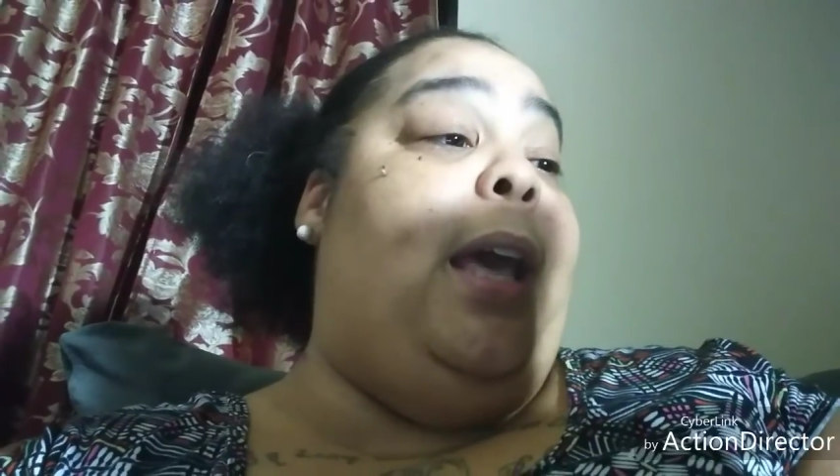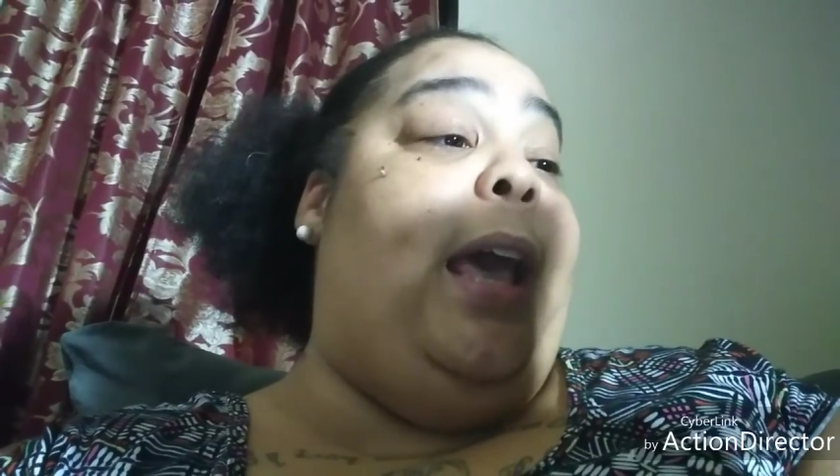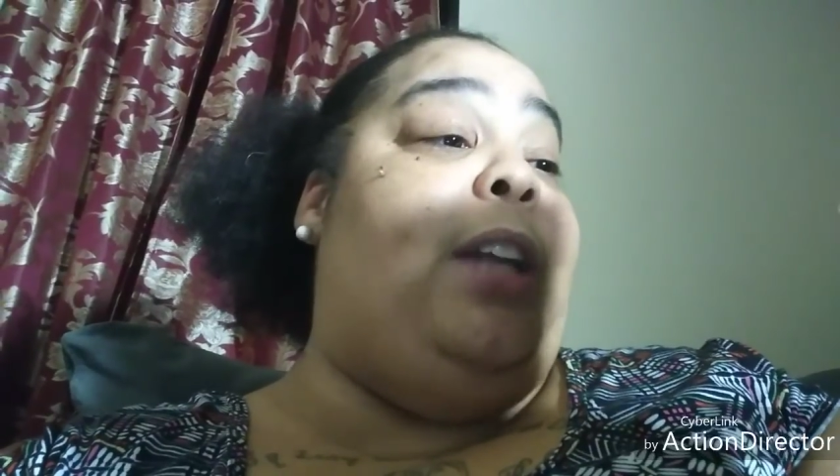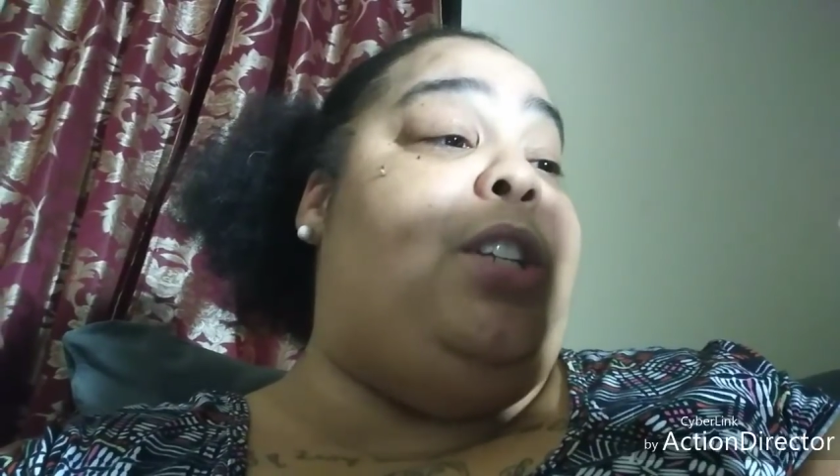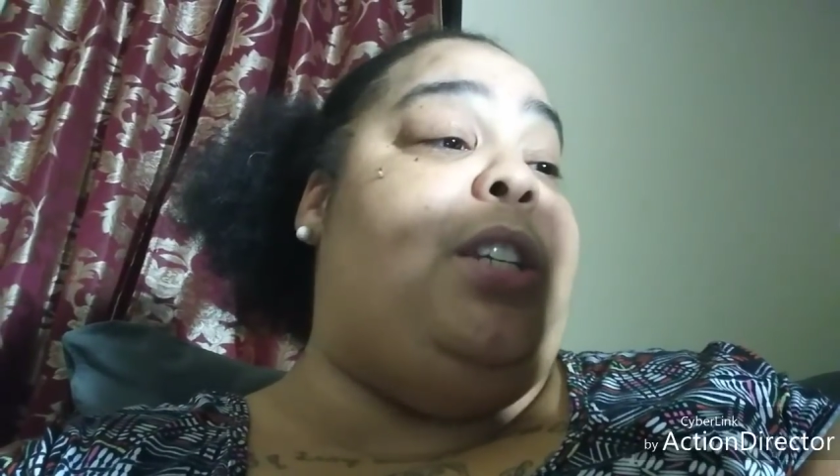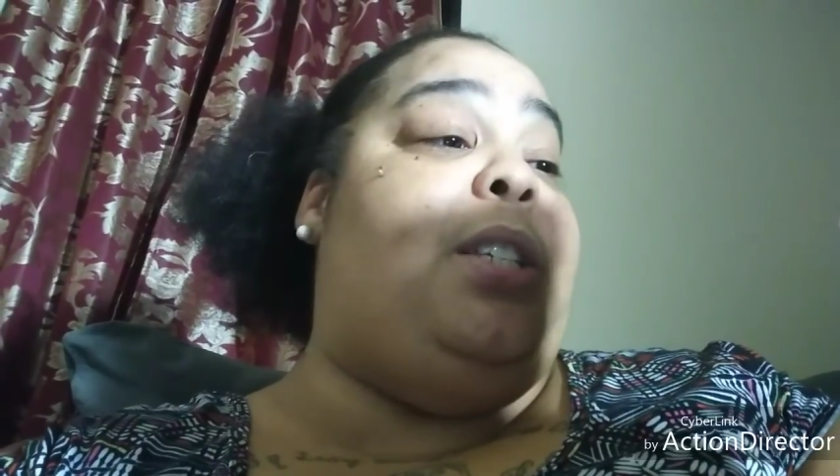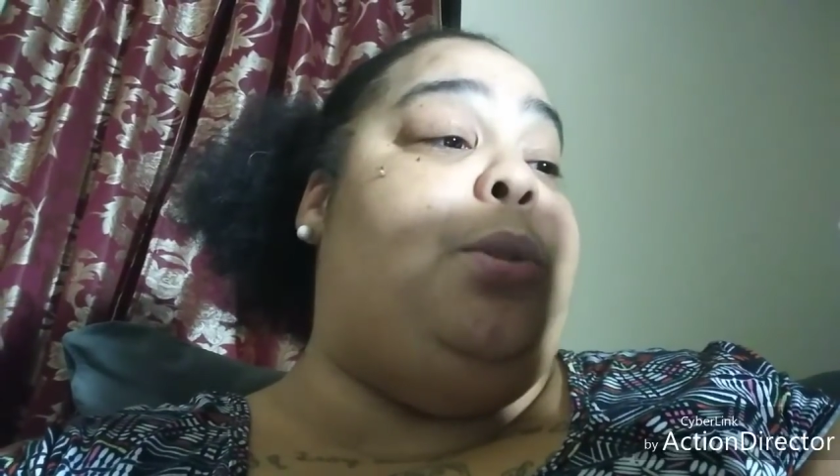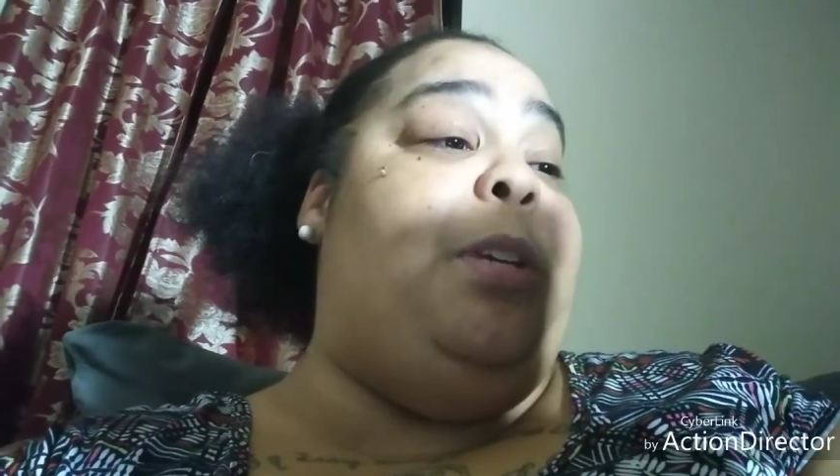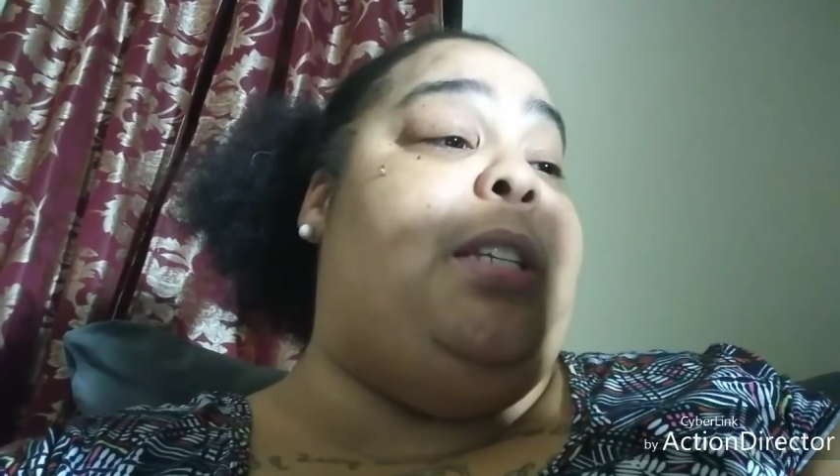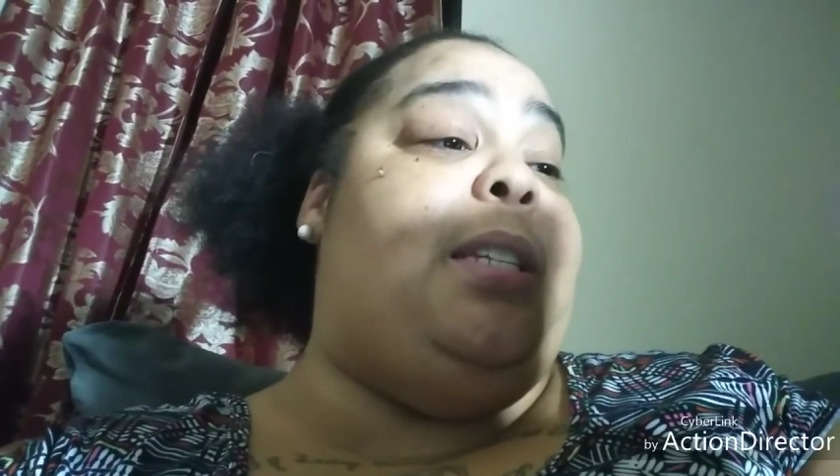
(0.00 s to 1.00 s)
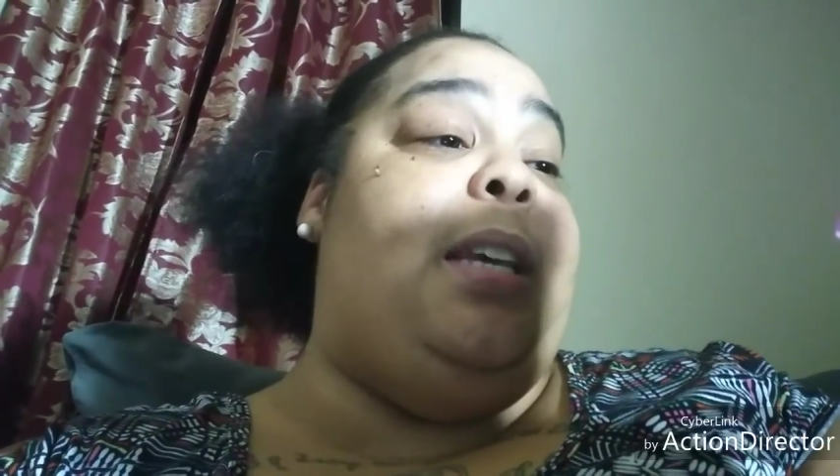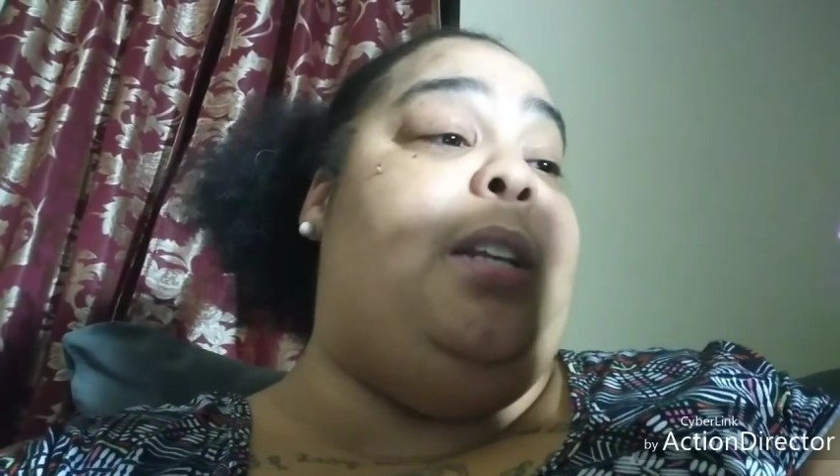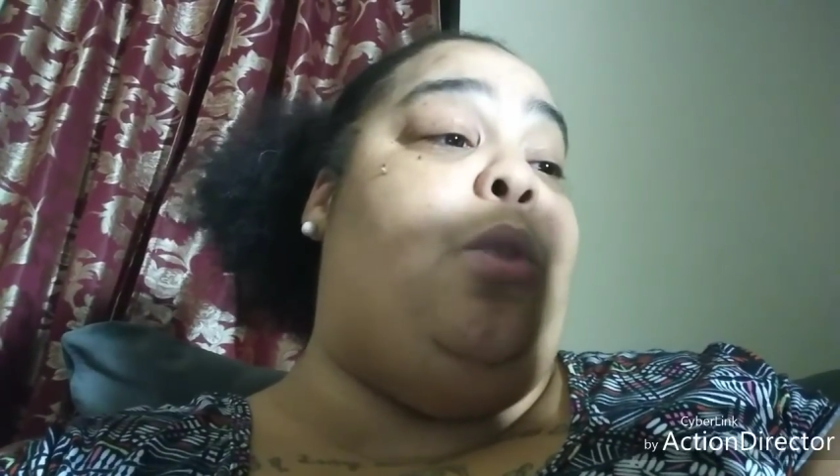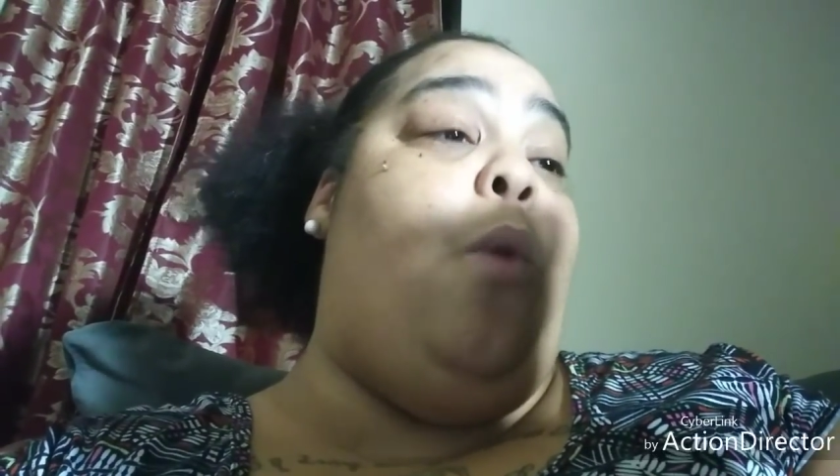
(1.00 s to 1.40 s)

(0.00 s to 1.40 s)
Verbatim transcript: and just to be sitting